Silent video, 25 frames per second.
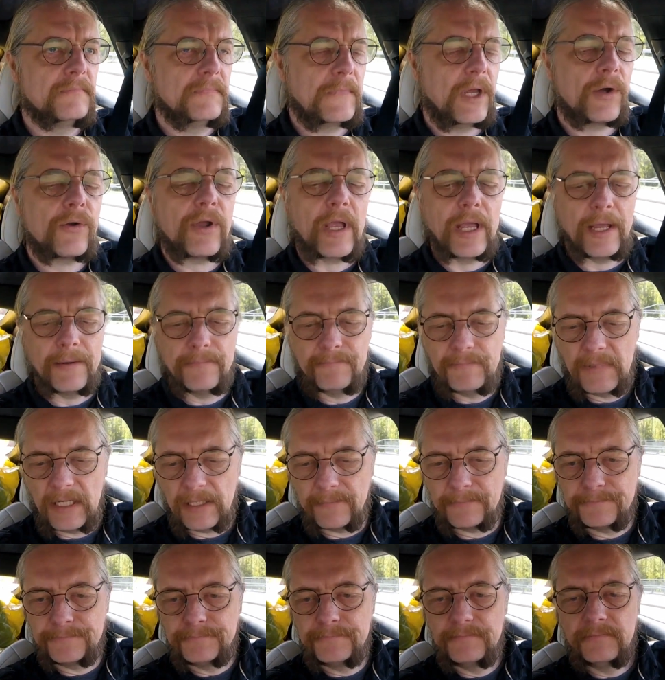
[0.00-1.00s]
Okay,
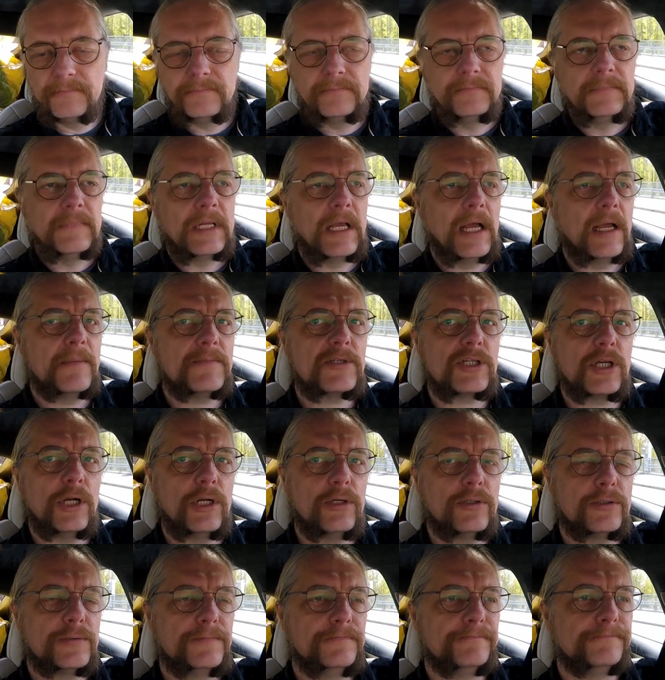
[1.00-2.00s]
yeah. I'm
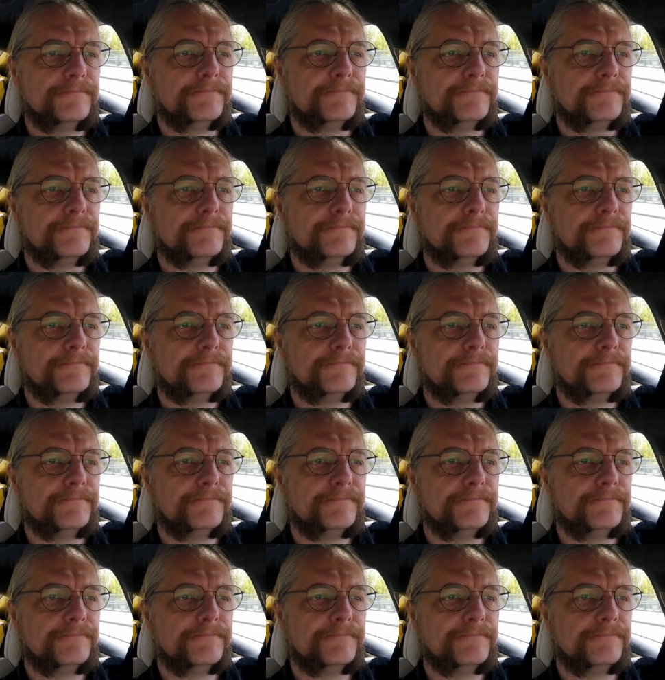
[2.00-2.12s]
sold.